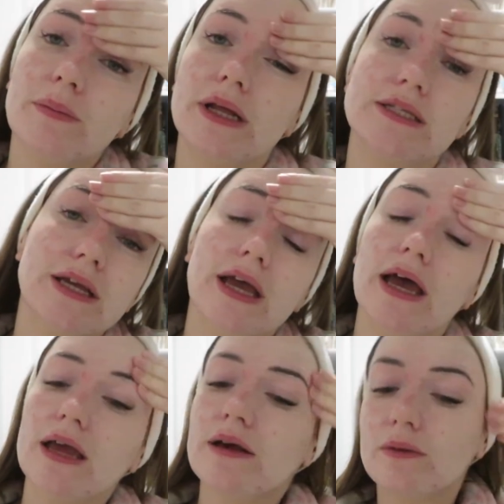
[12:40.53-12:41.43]
That's
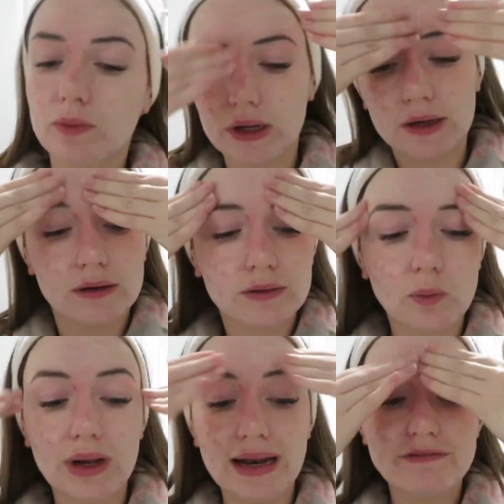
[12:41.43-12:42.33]
okay. We
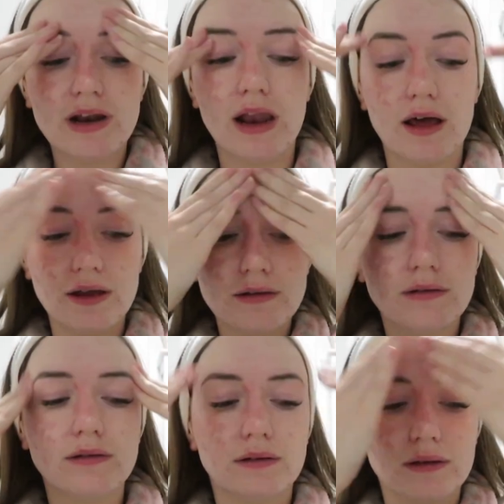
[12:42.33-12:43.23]
live and learn
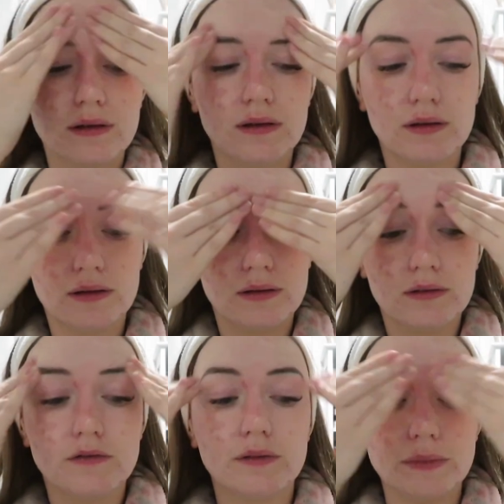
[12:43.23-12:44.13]

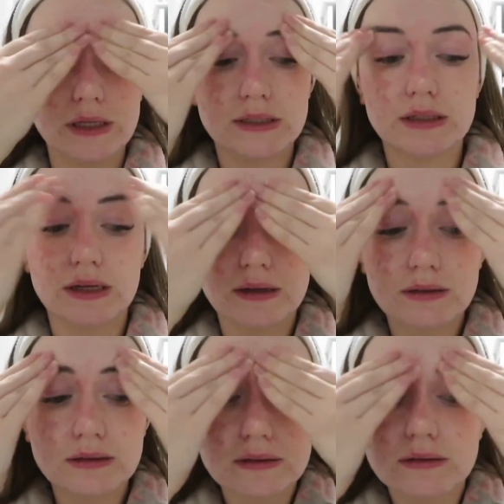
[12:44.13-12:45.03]
from these
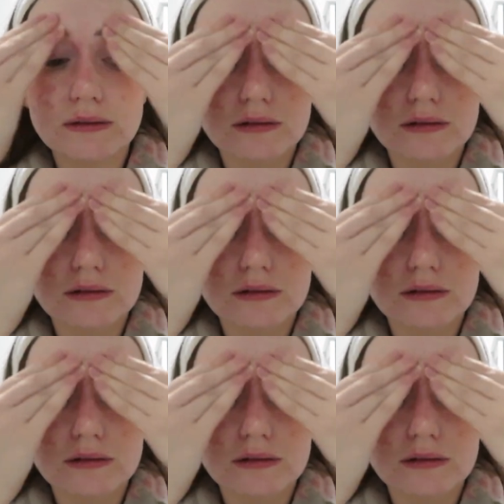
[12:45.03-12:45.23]
things.